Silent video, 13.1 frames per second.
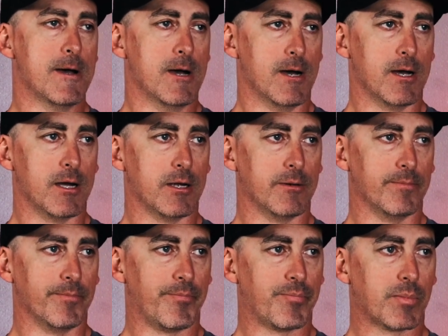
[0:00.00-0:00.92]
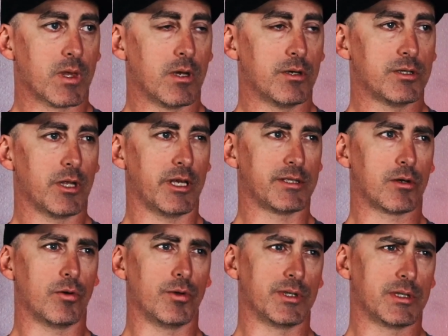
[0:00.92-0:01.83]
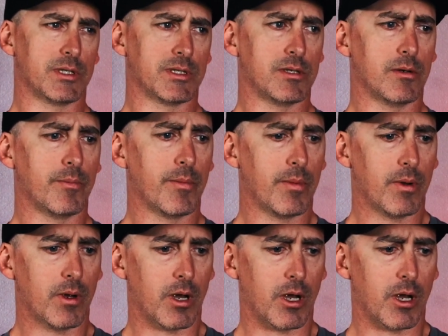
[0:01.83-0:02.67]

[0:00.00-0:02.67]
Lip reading: So that's cooling system.